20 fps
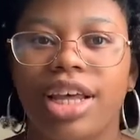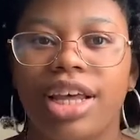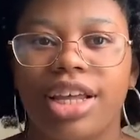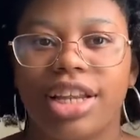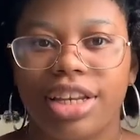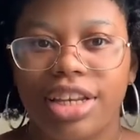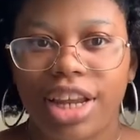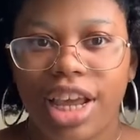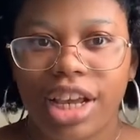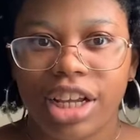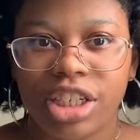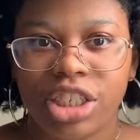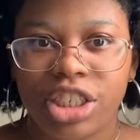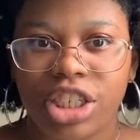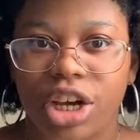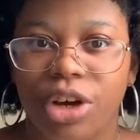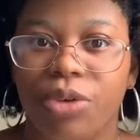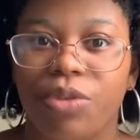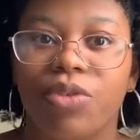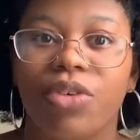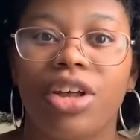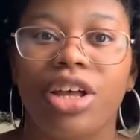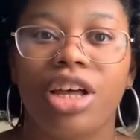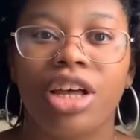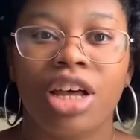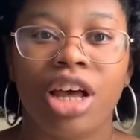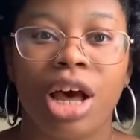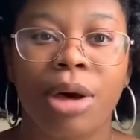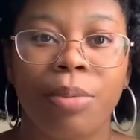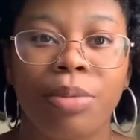Next show,
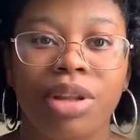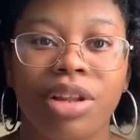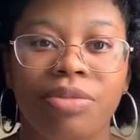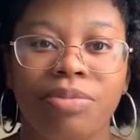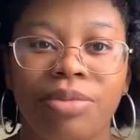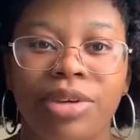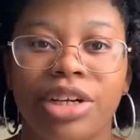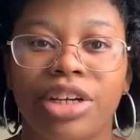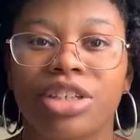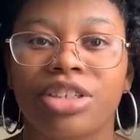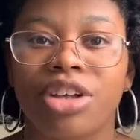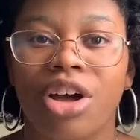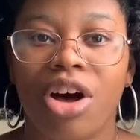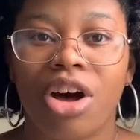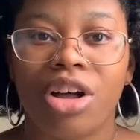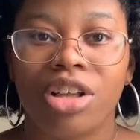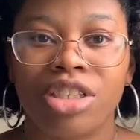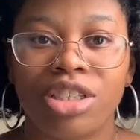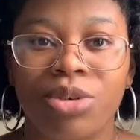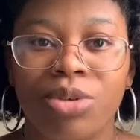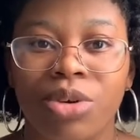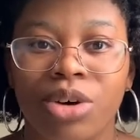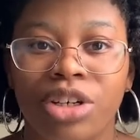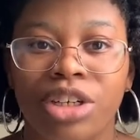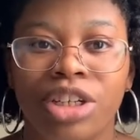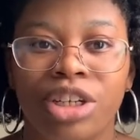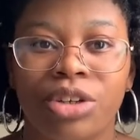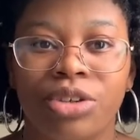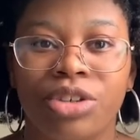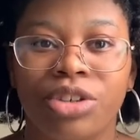Couple of Mirrors, also on
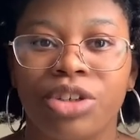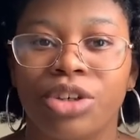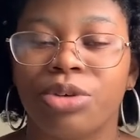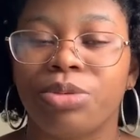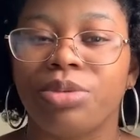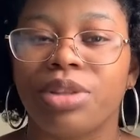YouTube.